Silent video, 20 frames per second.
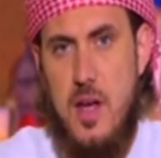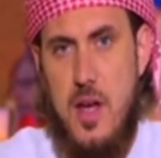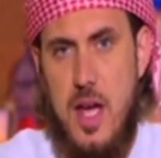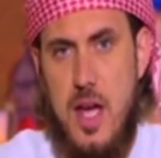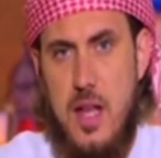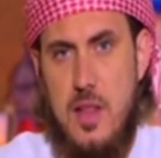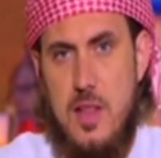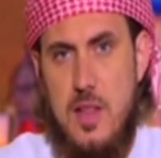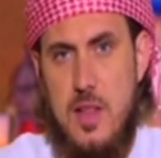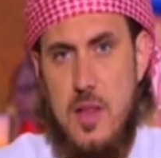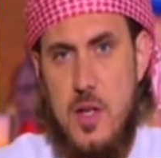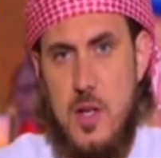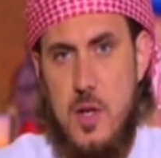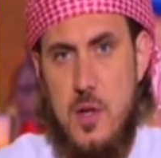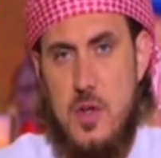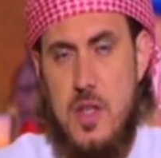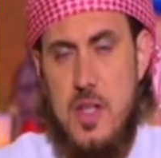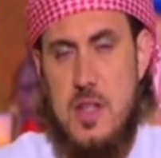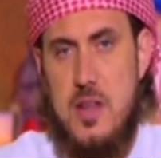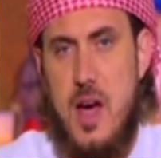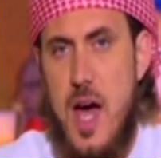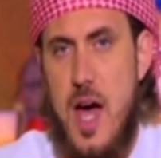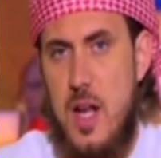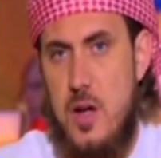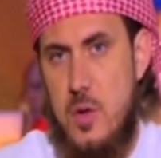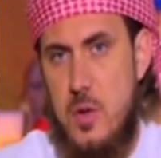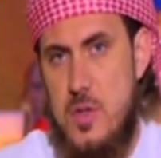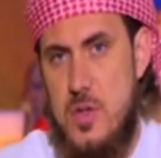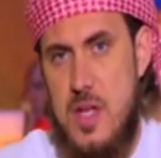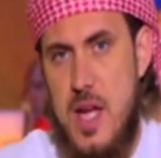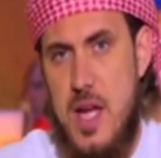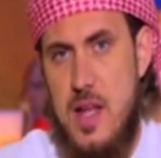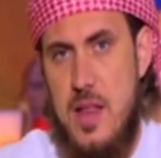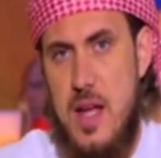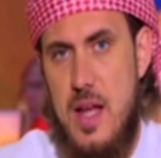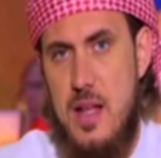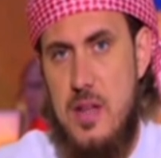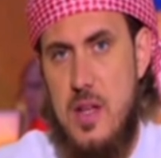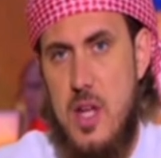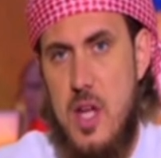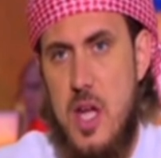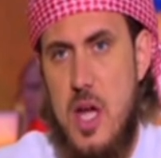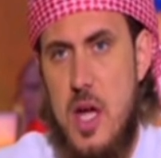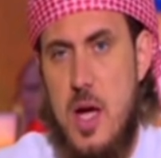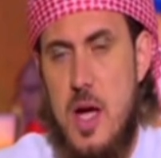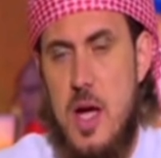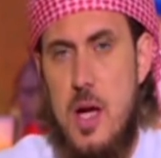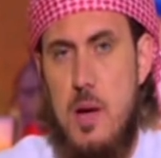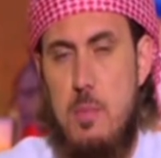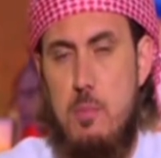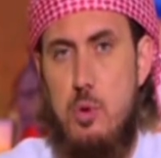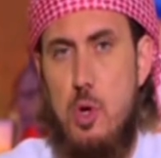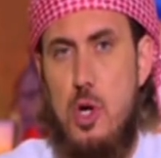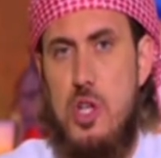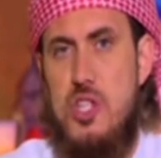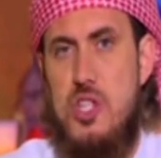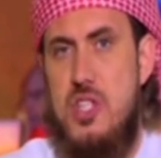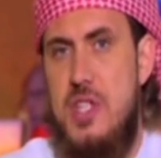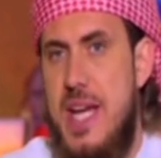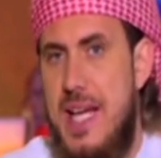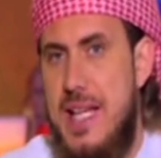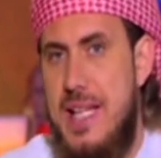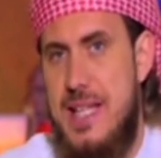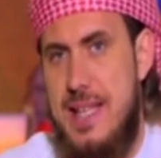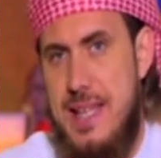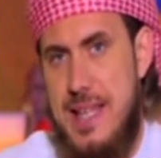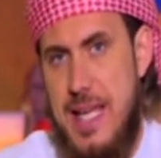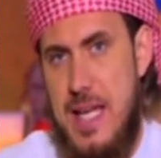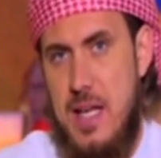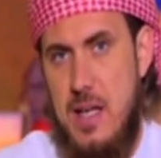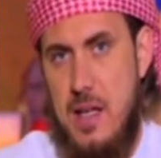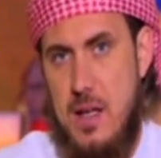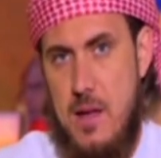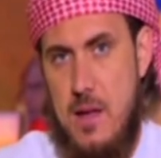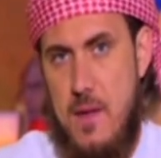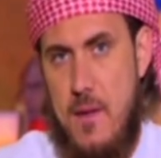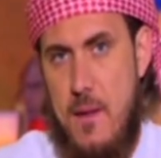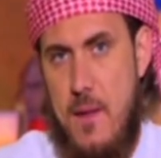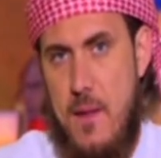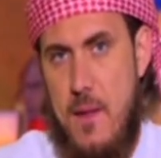and, you know, the title was saying that, protecting